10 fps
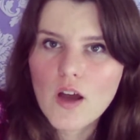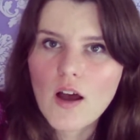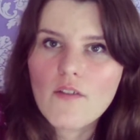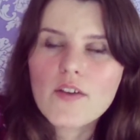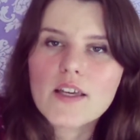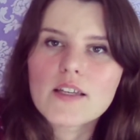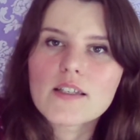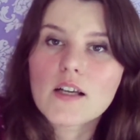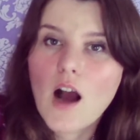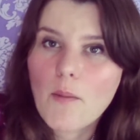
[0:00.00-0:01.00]
of
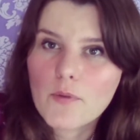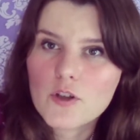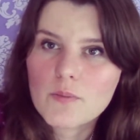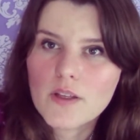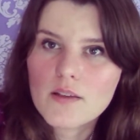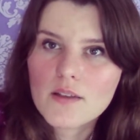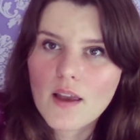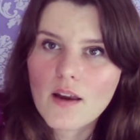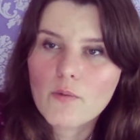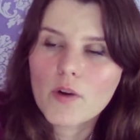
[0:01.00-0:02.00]
his accomplishments
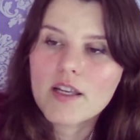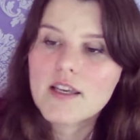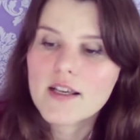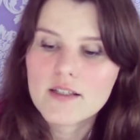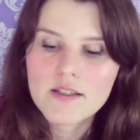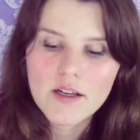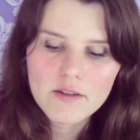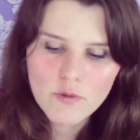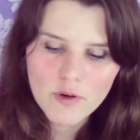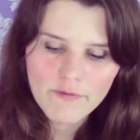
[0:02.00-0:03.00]
and what he has
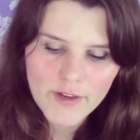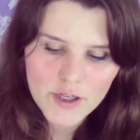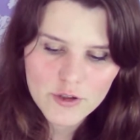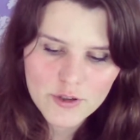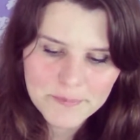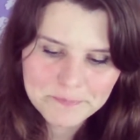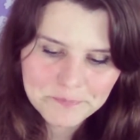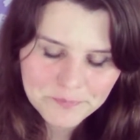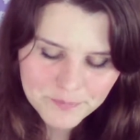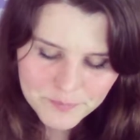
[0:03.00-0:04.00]
done or finished.
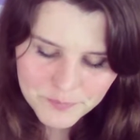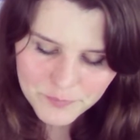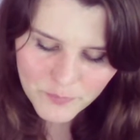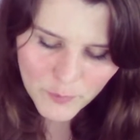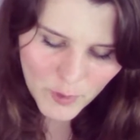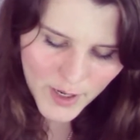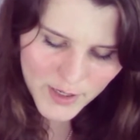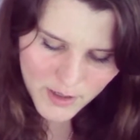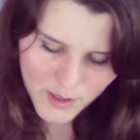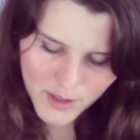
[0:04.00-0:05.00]

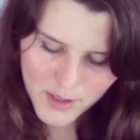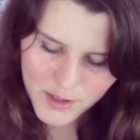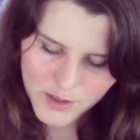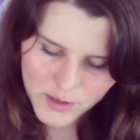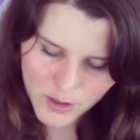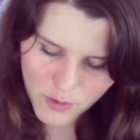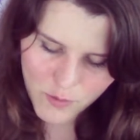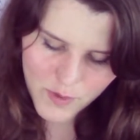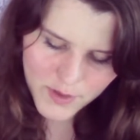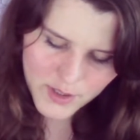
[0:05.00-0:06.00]
Okay,
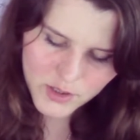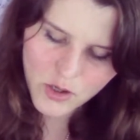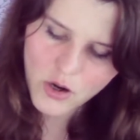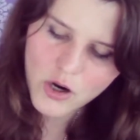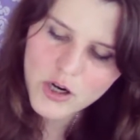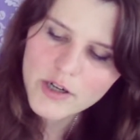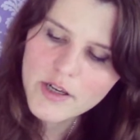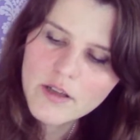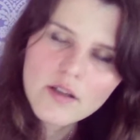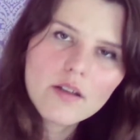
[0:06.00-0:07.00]
so this card
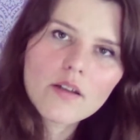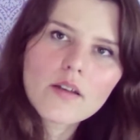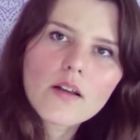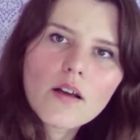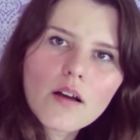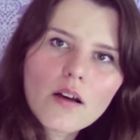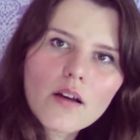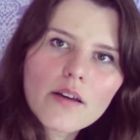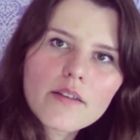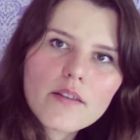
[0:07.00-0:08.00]

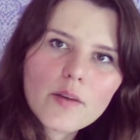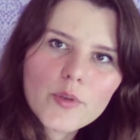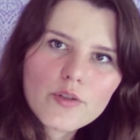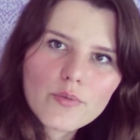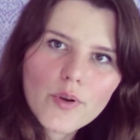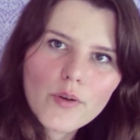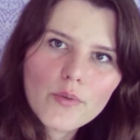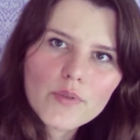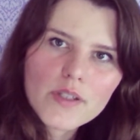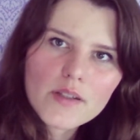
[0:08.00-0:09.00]
in the Thelema
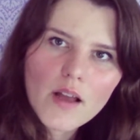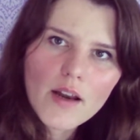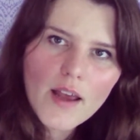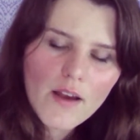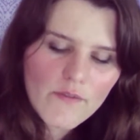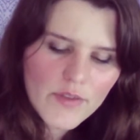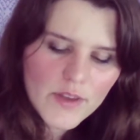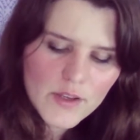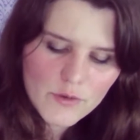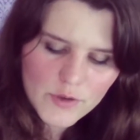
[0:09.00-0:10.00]
Tarot does not have
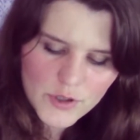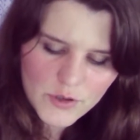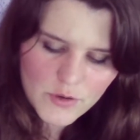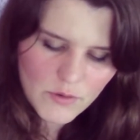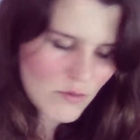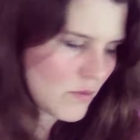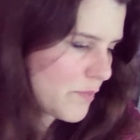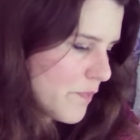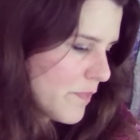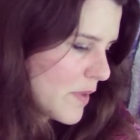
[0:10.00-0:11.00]
the traditional
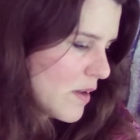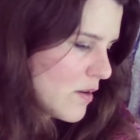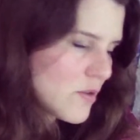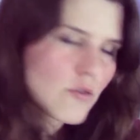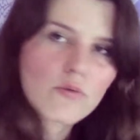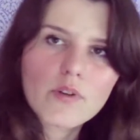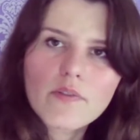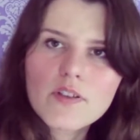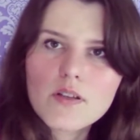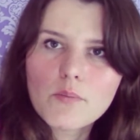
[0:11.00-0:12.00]
sort of
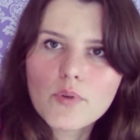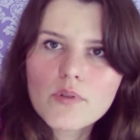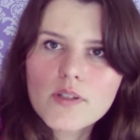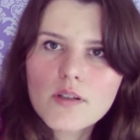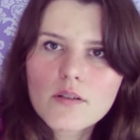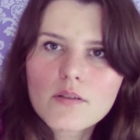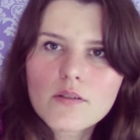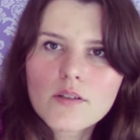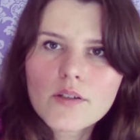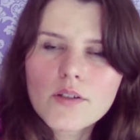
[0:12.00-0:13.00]
symbols,
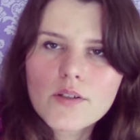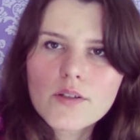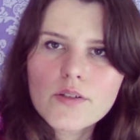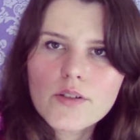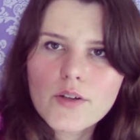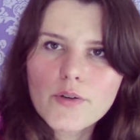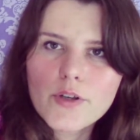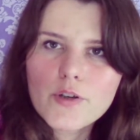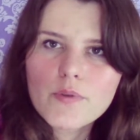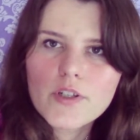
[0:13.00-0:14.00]
so
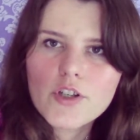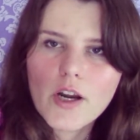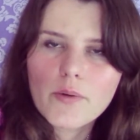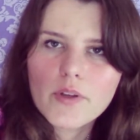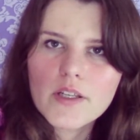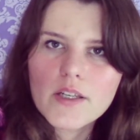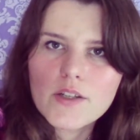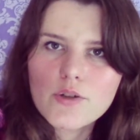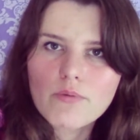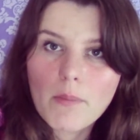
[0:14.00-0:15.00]
you would generally need
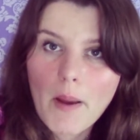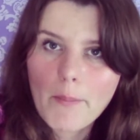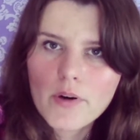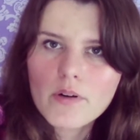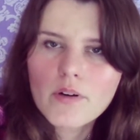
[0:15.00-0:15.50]
to remember